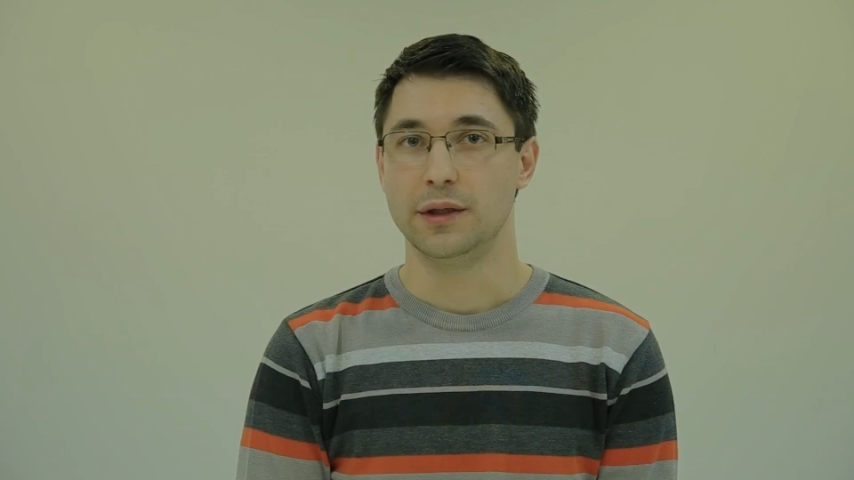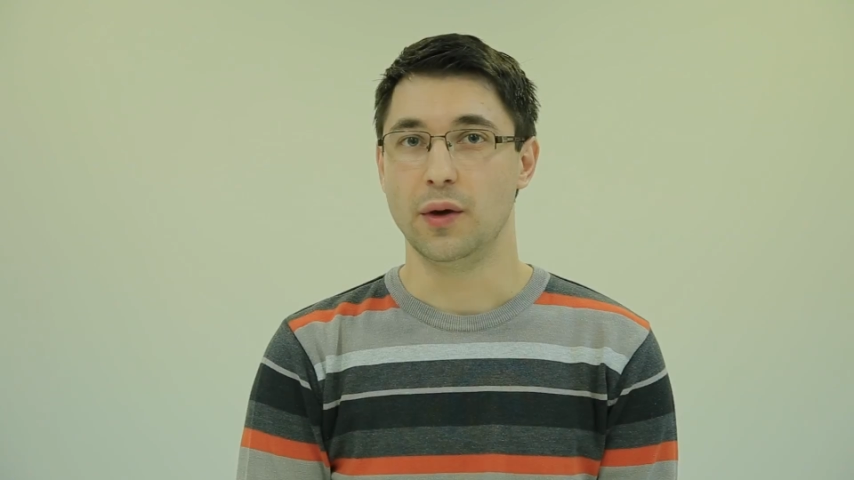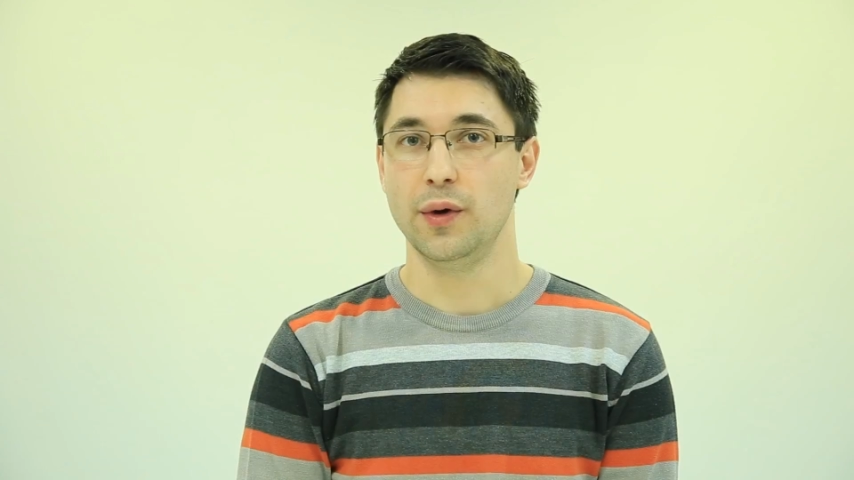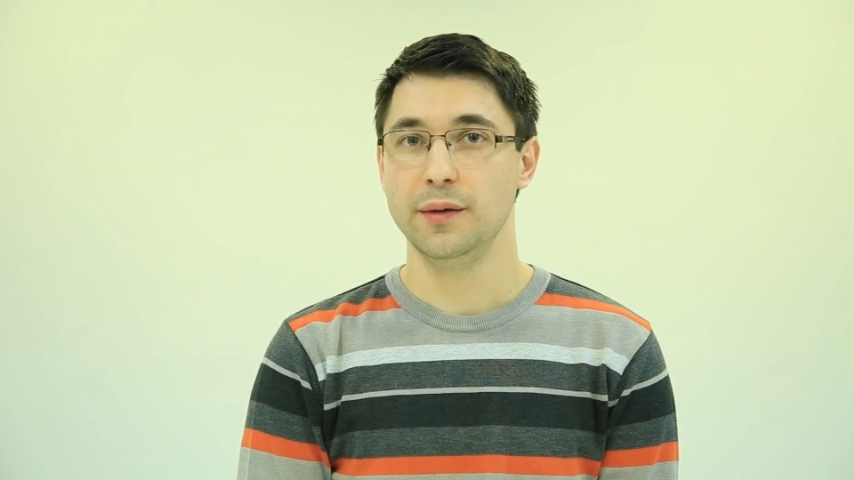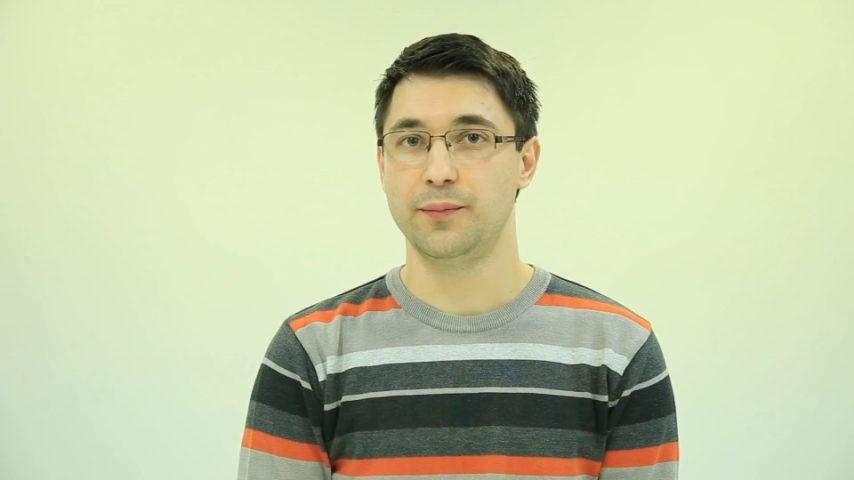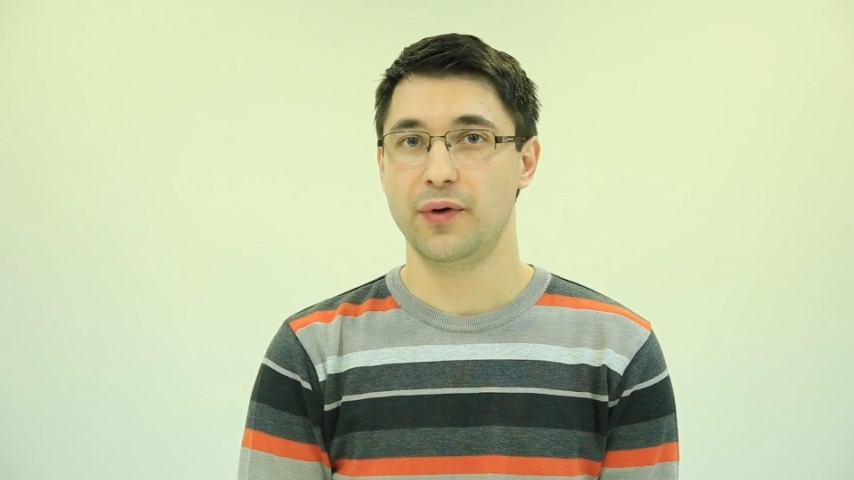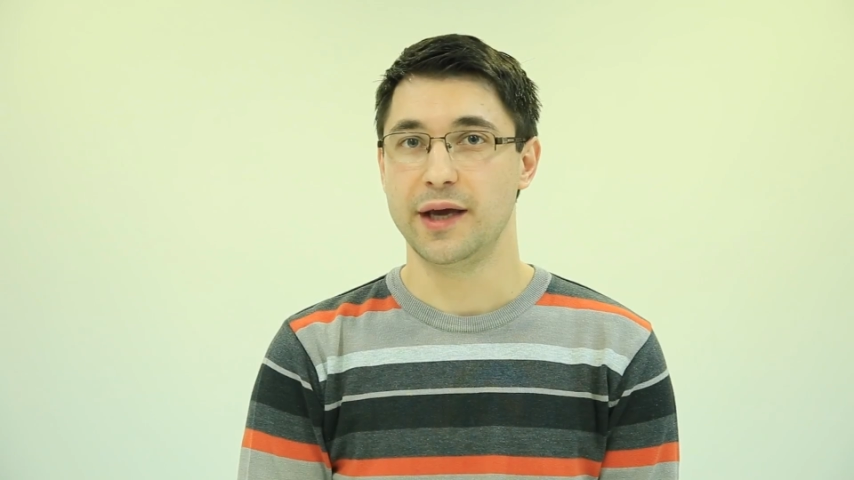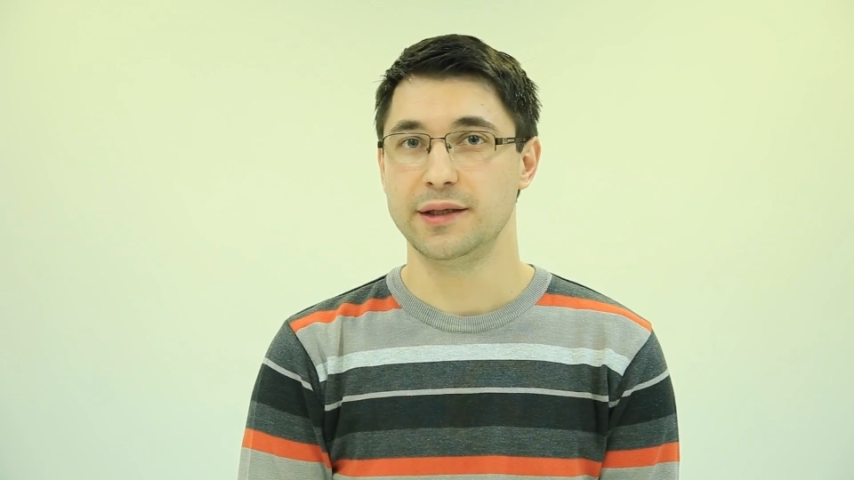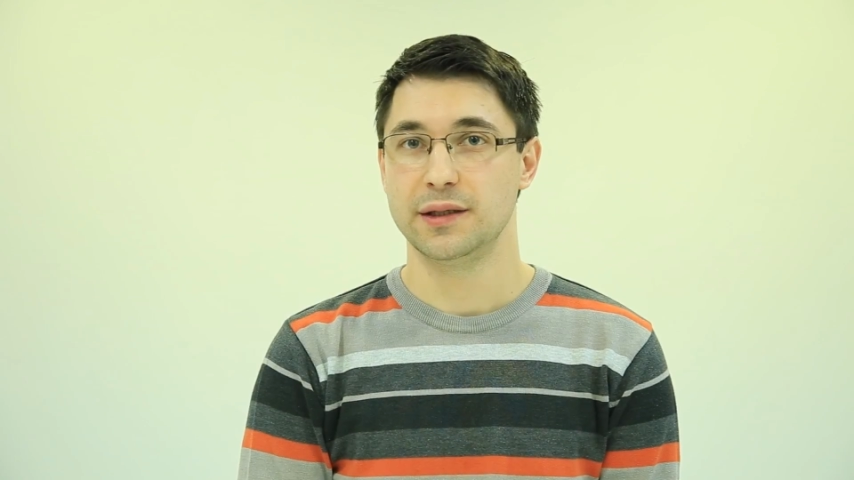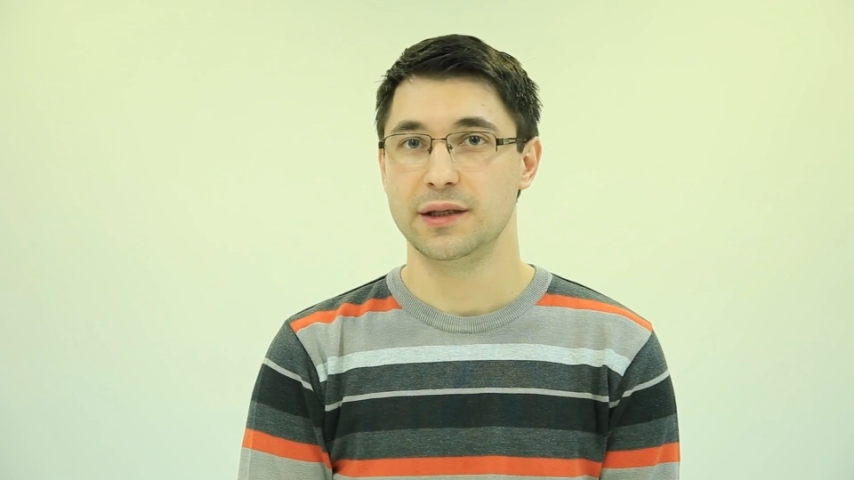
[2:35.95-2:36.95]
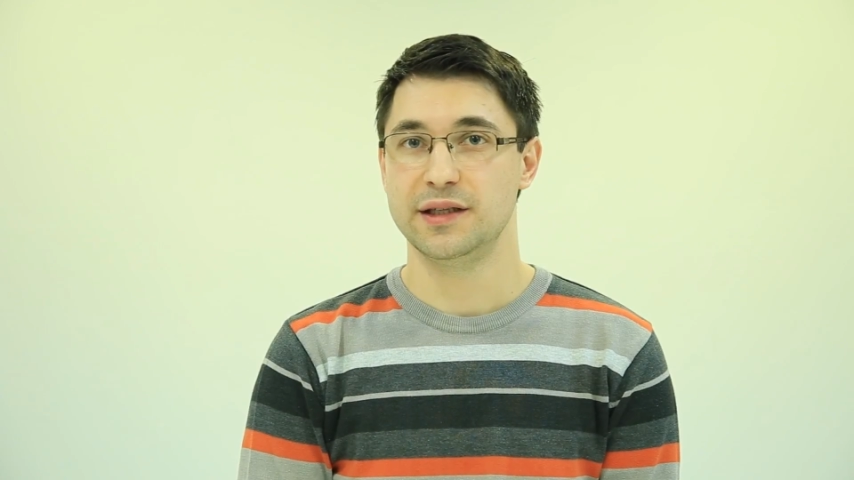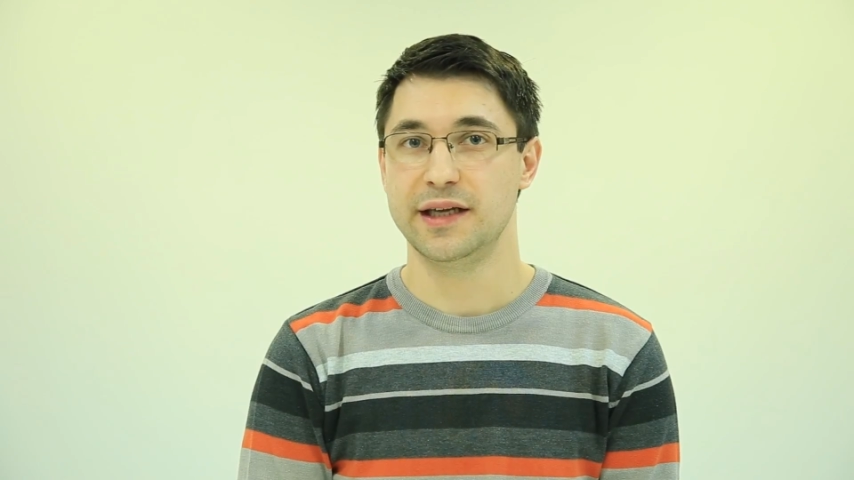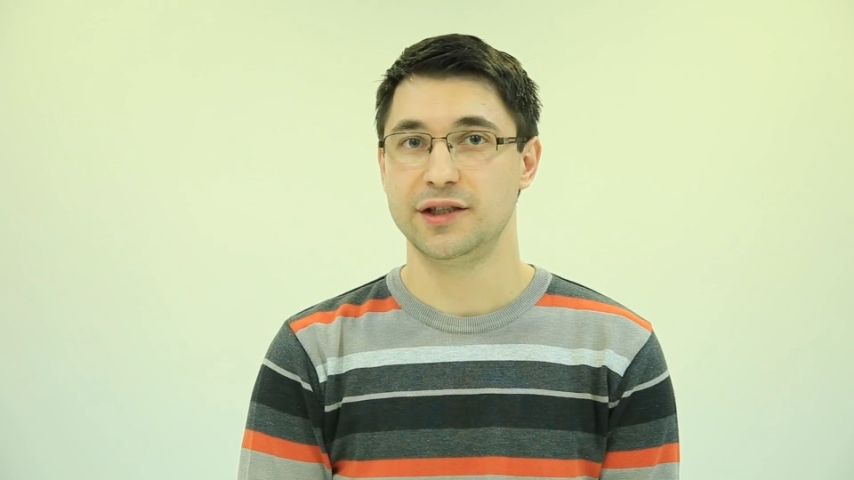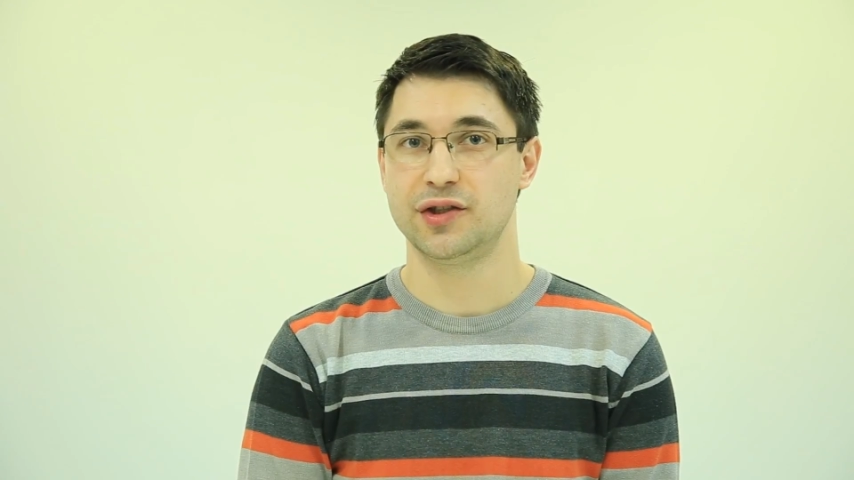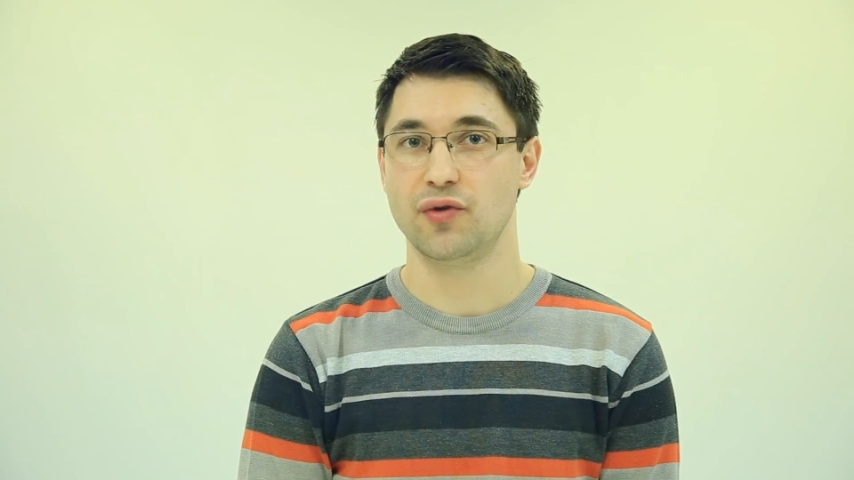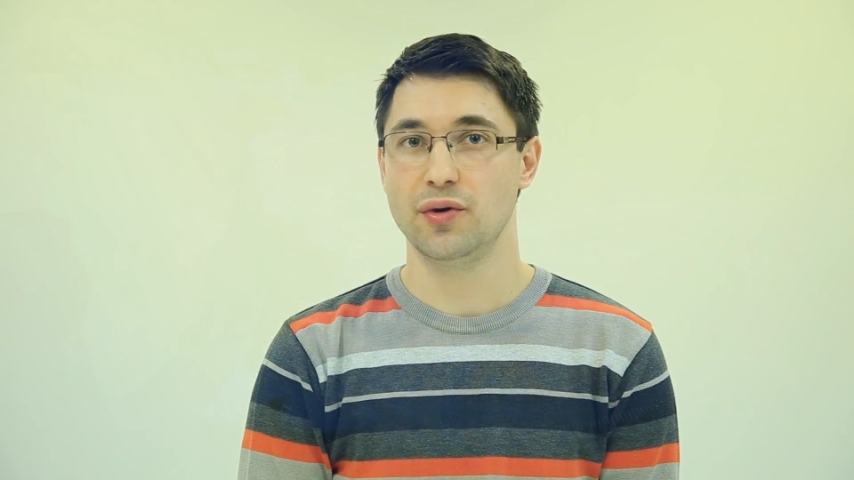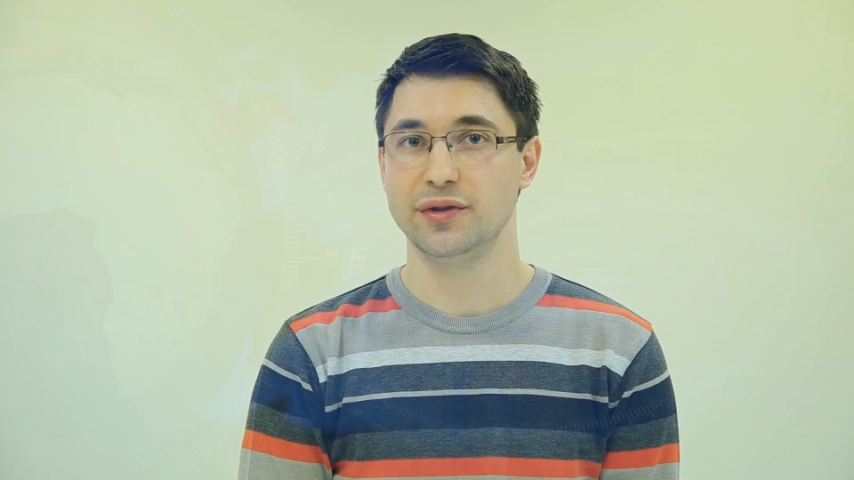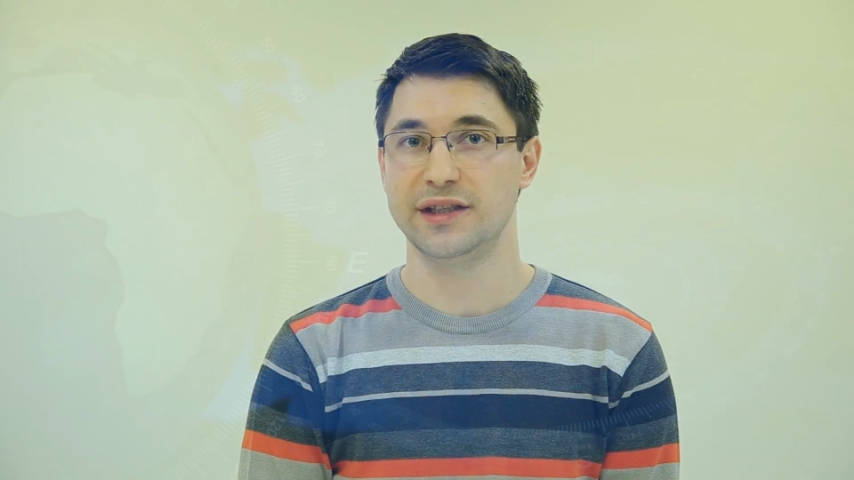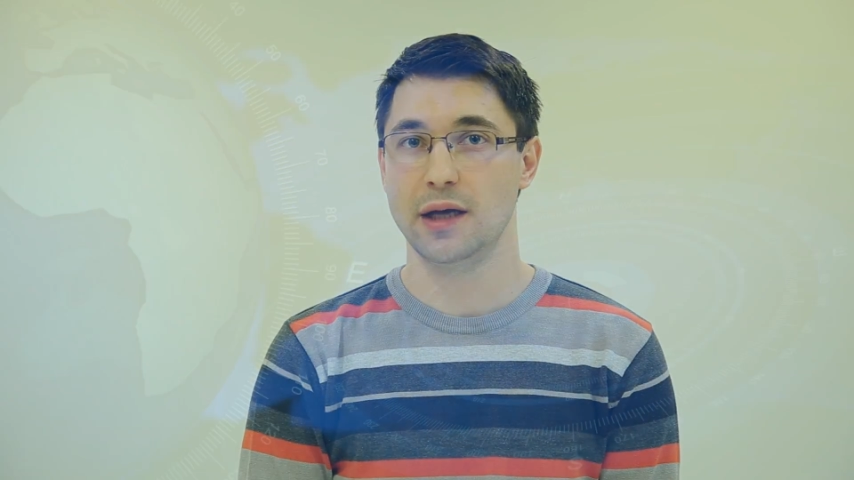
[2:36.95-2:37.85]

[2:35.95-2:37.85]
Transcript: The oil price is in a strong